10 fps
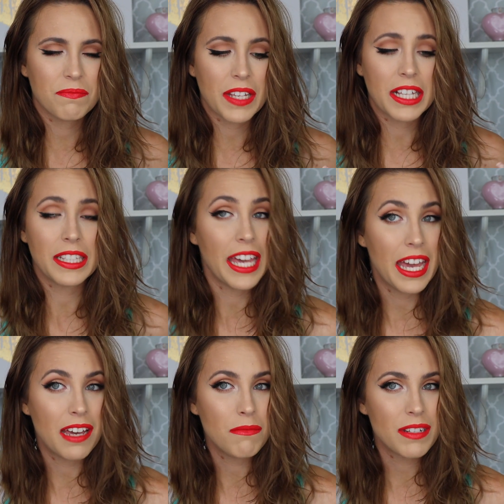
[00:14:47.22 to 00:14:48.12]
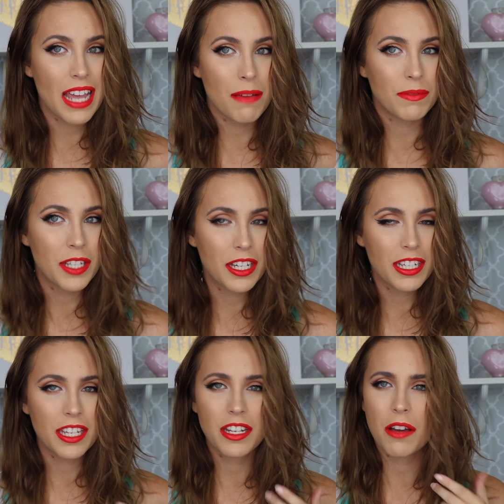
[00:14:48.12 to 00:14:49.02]
glam type
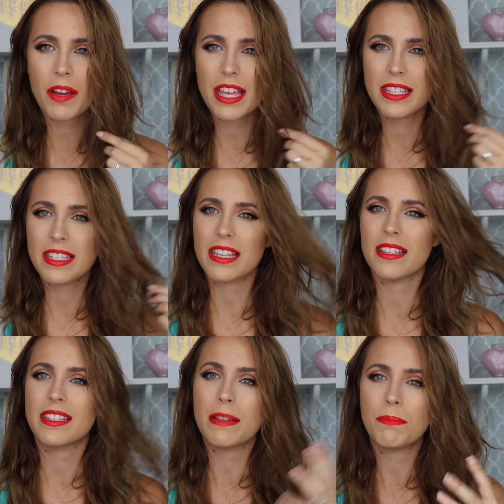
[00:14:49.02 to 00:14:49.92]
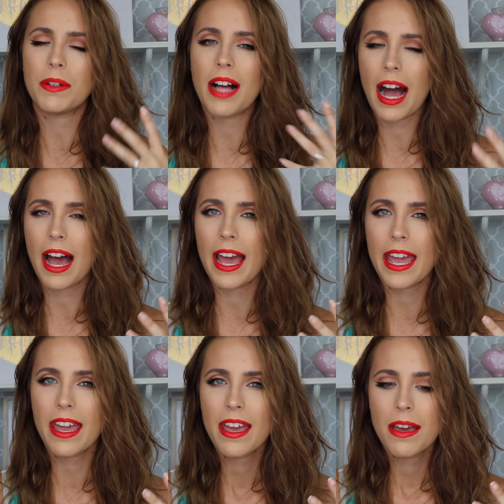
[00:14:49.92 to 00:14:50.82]
look. You know, it's a simple
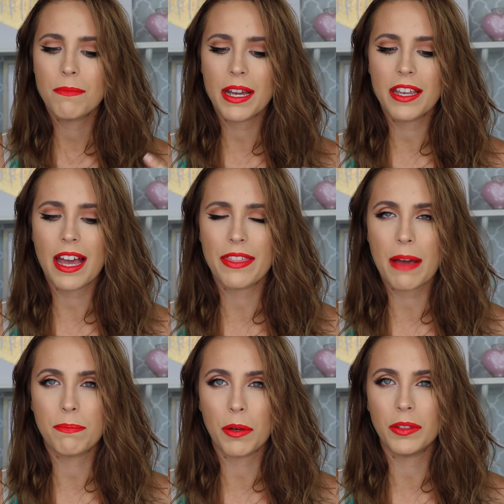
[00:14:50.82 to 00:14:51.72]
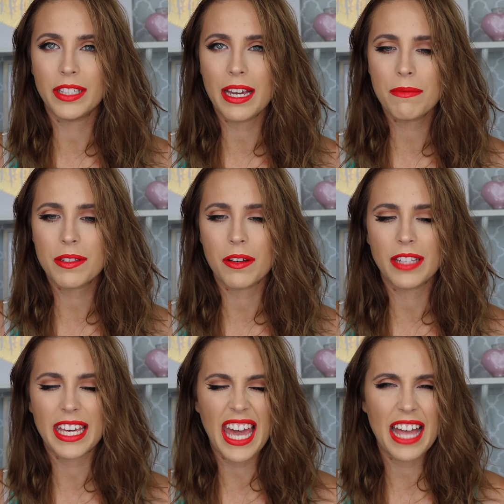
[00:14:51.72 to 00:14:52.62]
eye, but you got that bold lip, so it
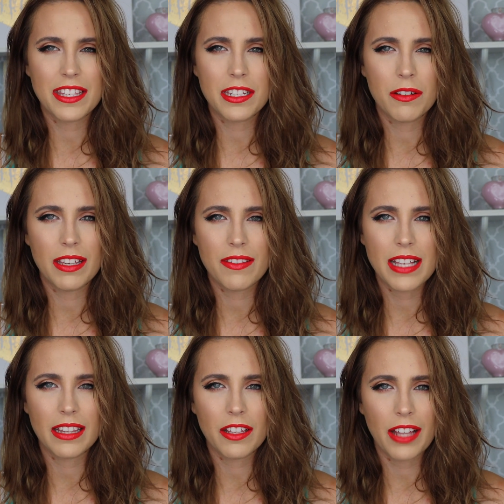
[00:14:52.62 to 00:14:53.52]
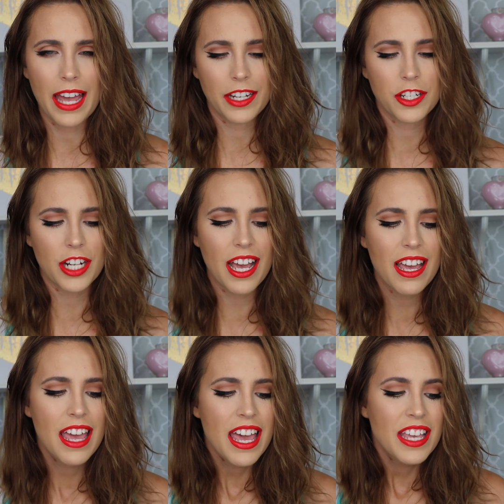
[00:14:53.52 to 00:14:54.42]
like adds to it and gives that little
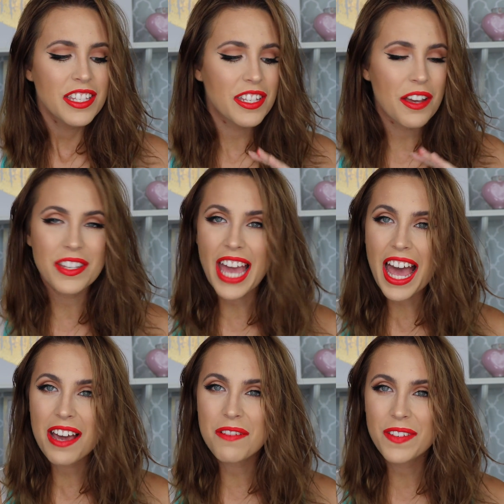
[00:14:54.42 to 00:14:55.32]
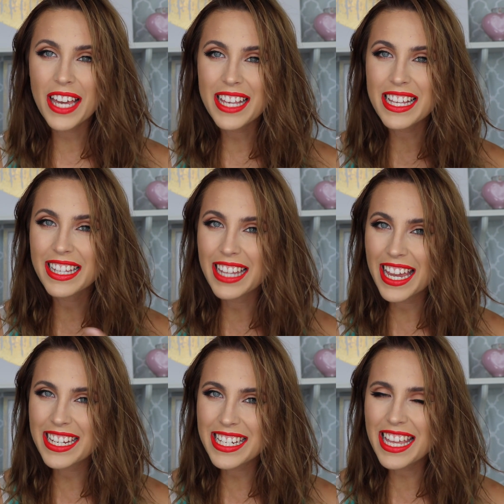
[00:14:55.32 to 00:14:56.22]
extra. So yeah, I hope you guys
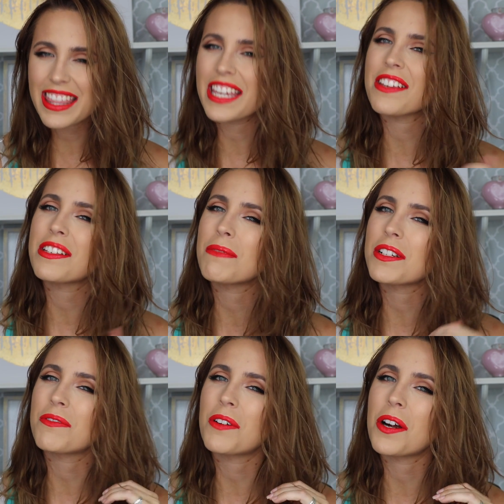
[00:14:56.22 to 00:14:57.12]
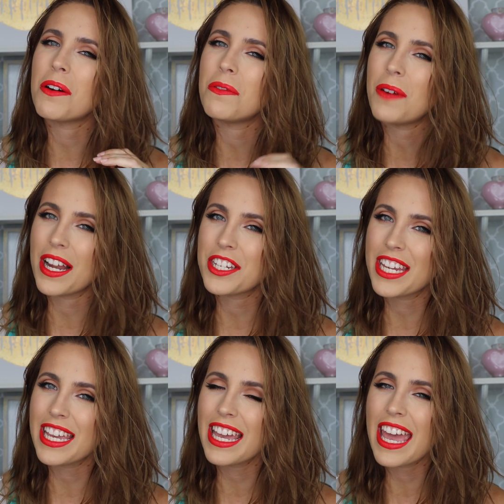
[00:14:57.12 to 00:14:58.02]
liked it. Thank you so much for
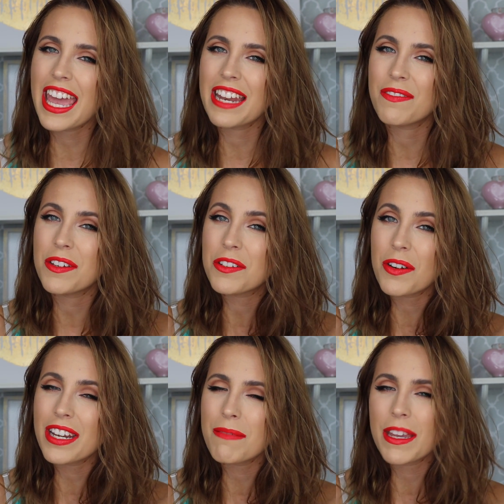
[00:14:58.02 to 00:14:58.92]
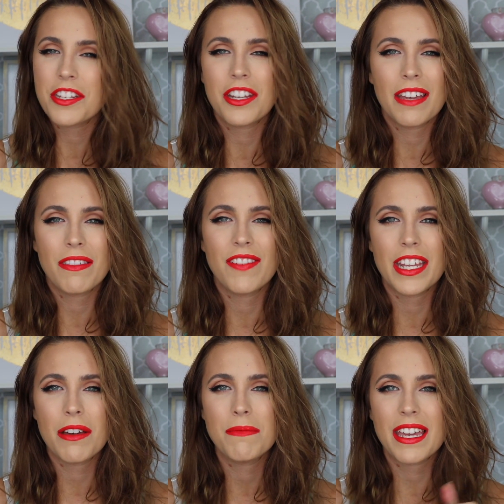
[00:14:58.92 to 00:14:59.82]
watching, and if you enjoyed it, make sure you give the
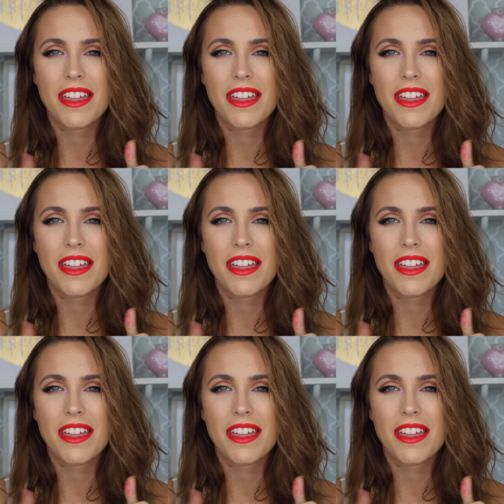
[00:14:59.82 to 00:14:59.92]
video a big